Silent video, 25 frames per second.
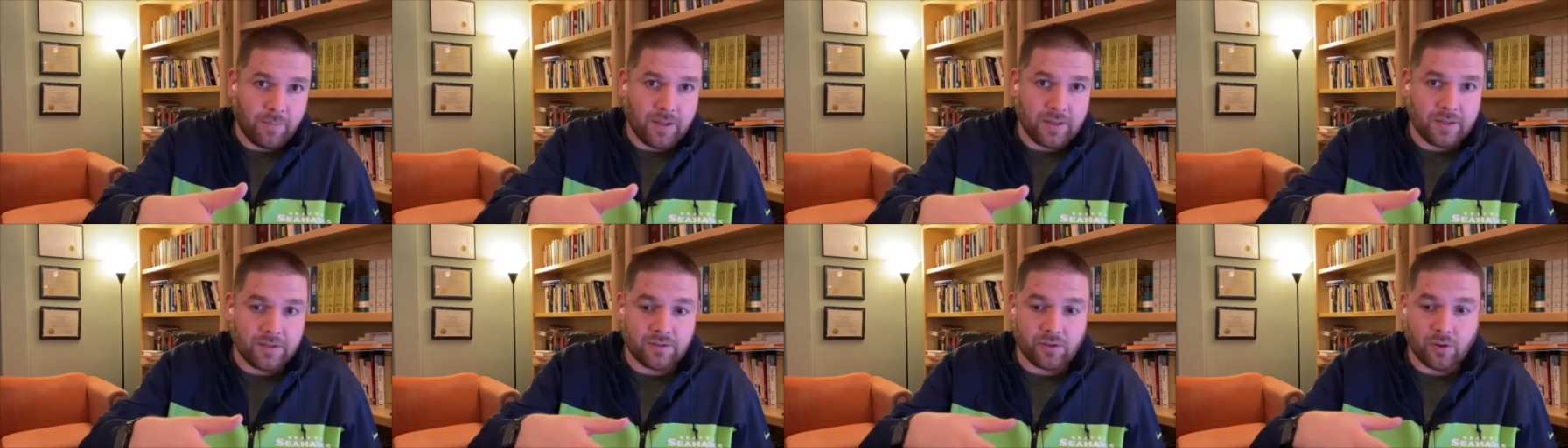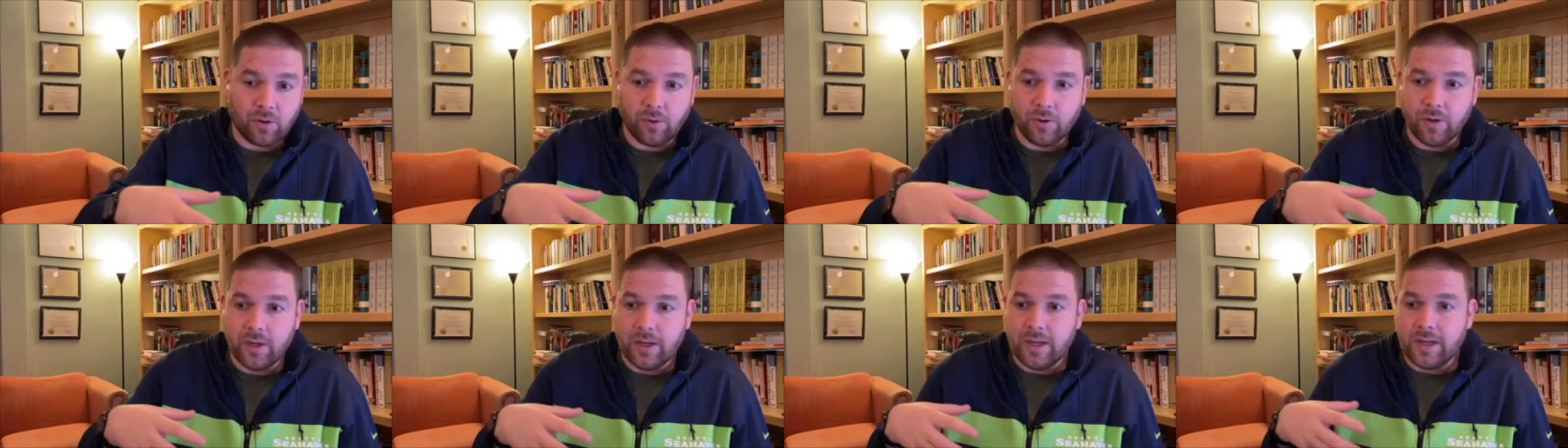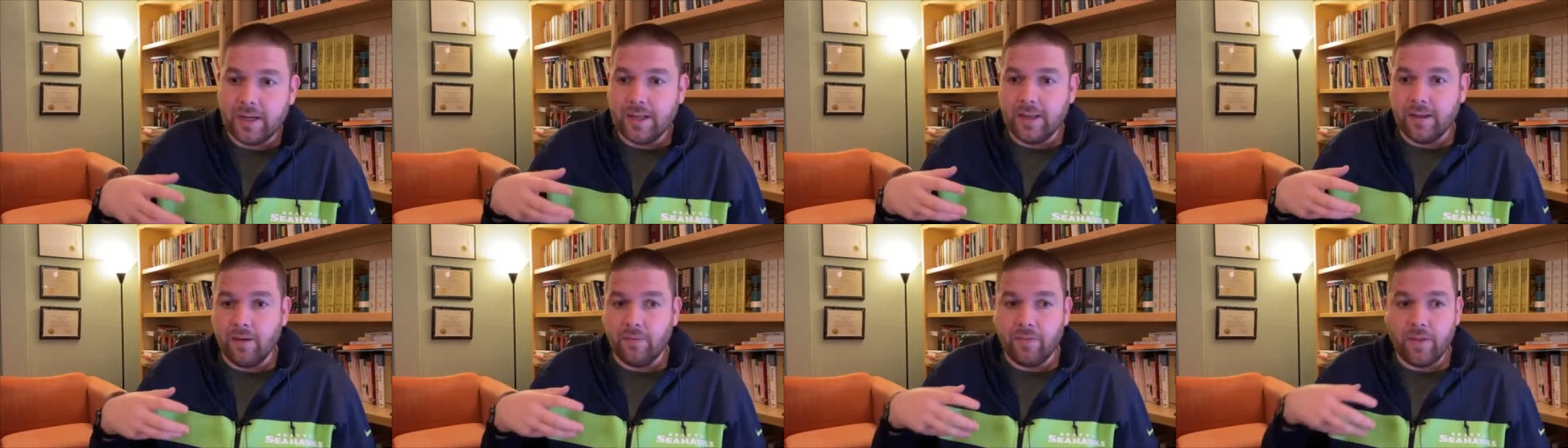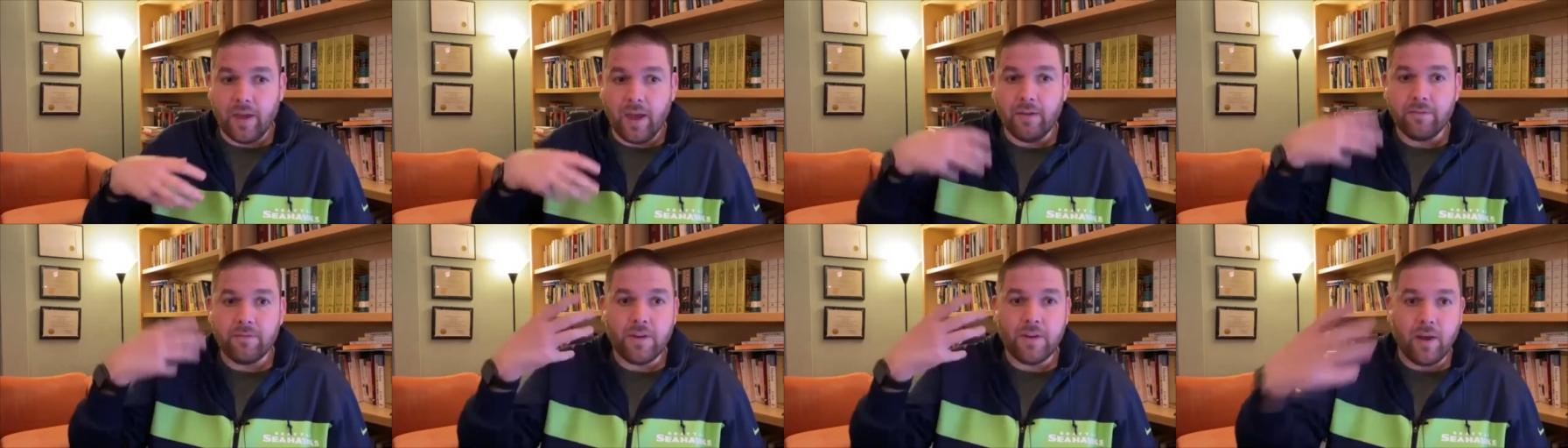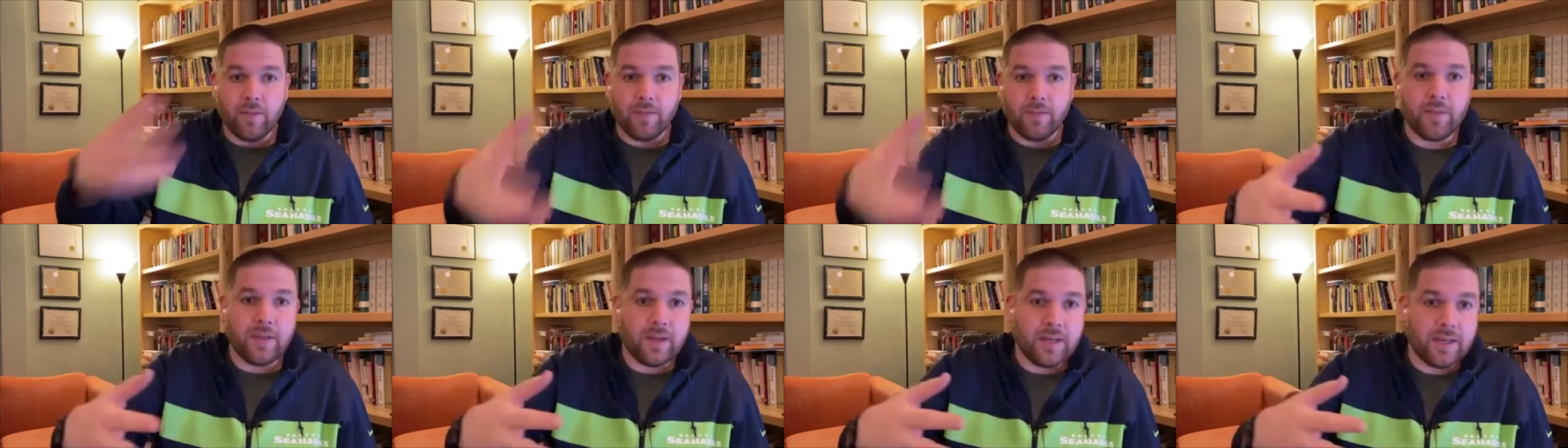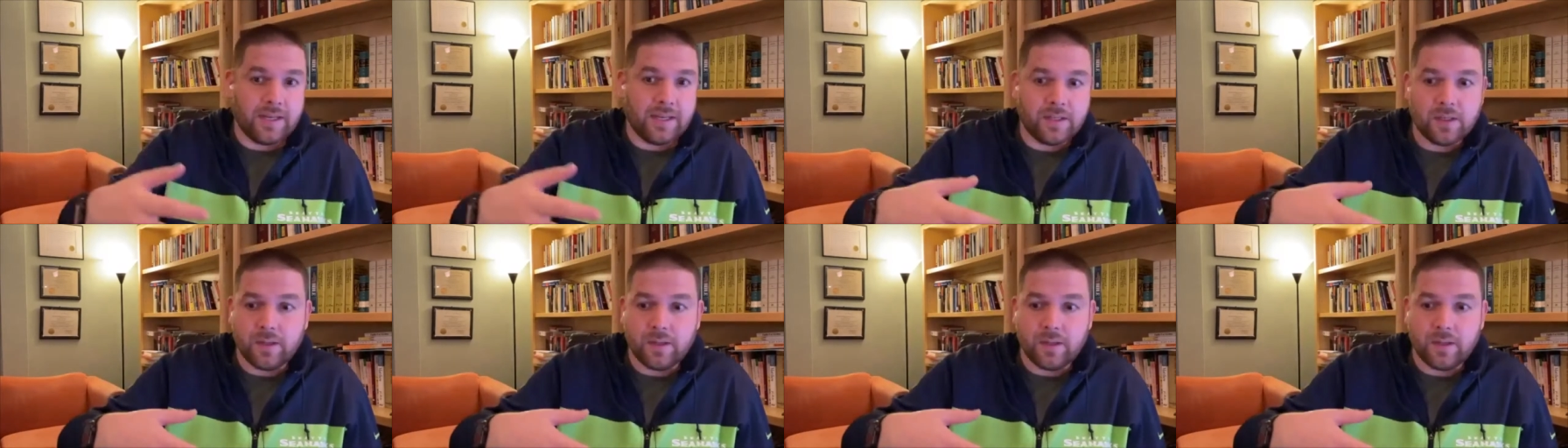And so if they have nothing